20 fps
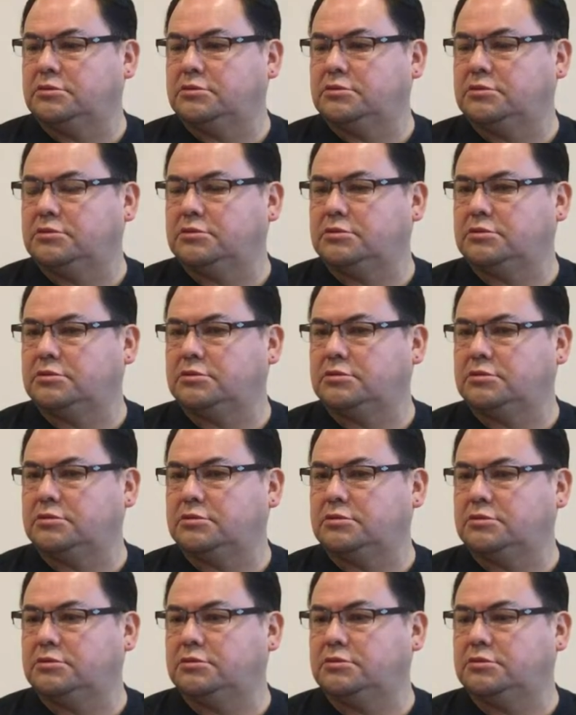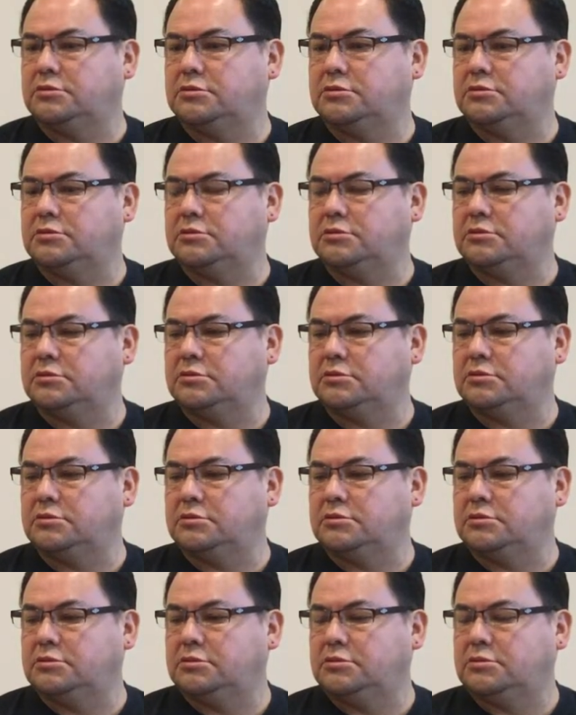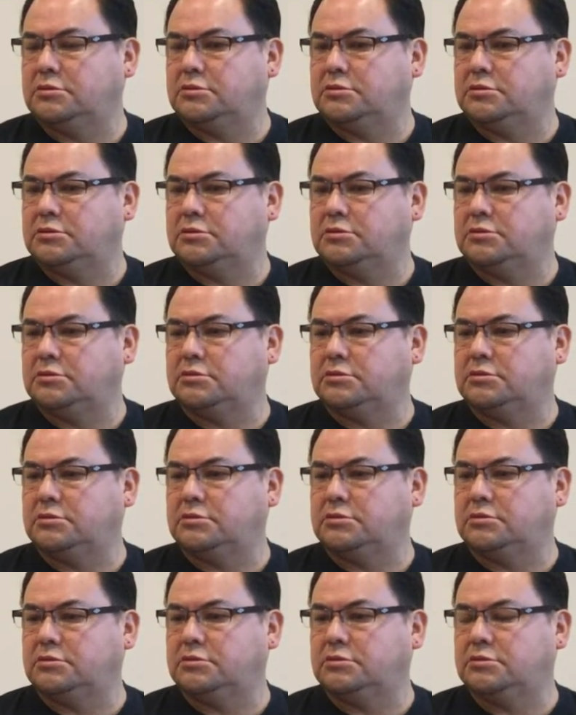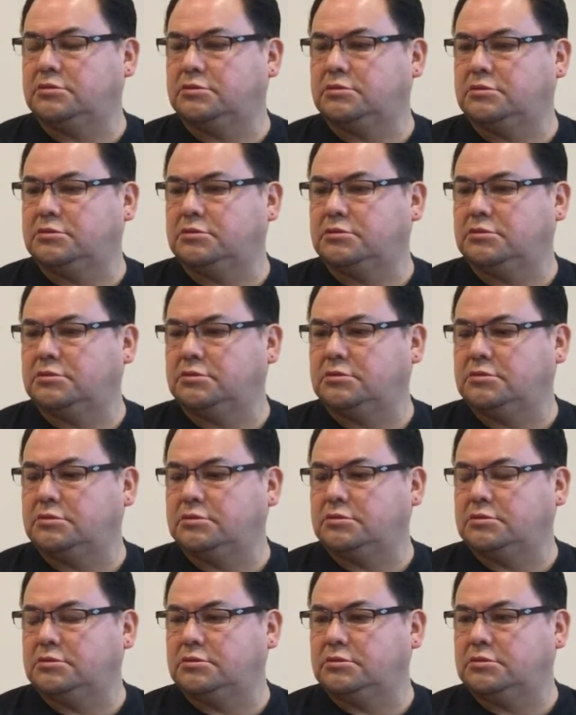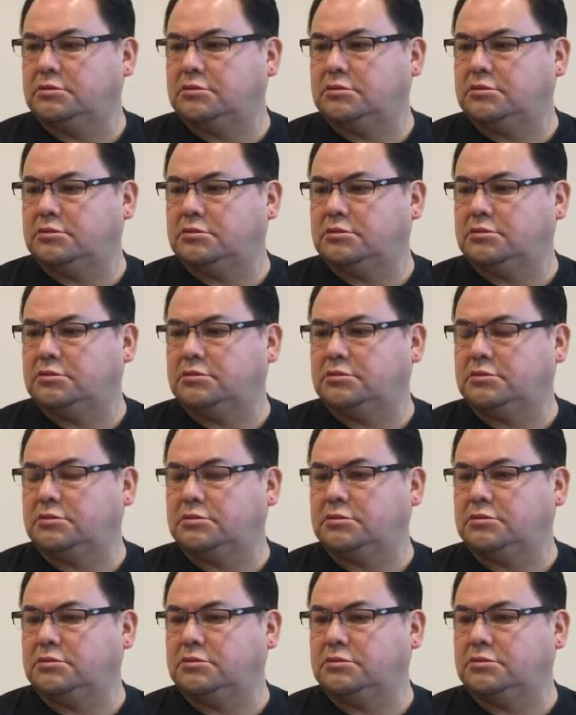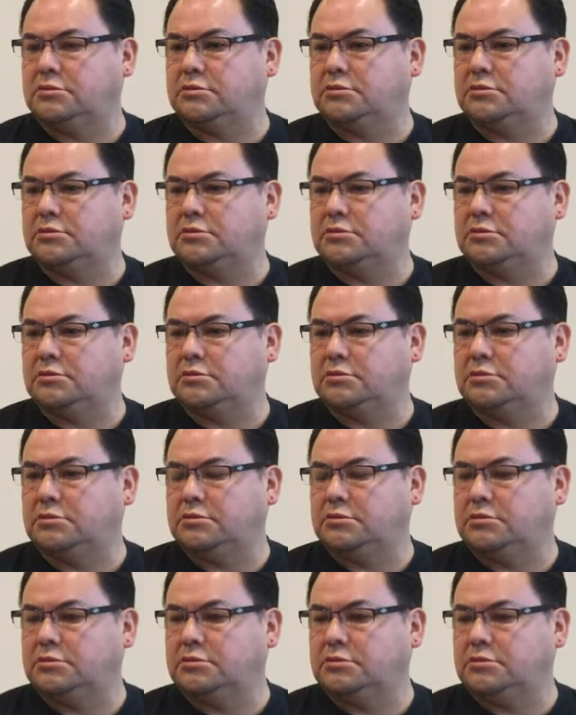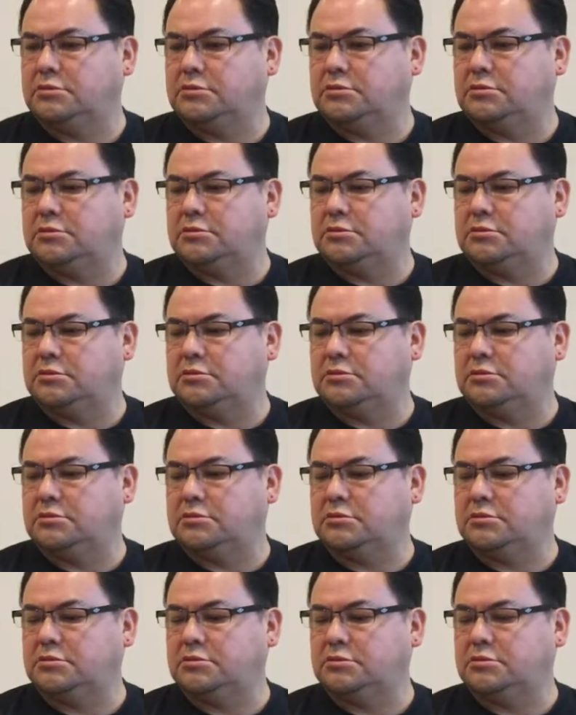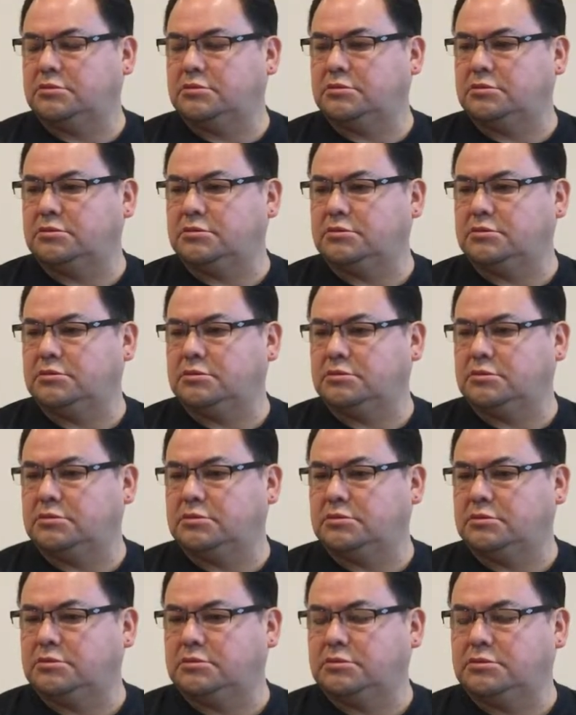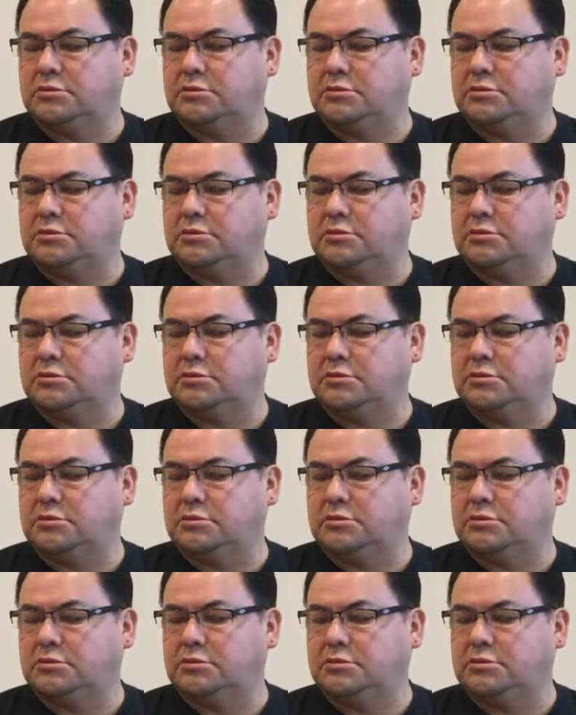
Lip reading: The person shown says nothing.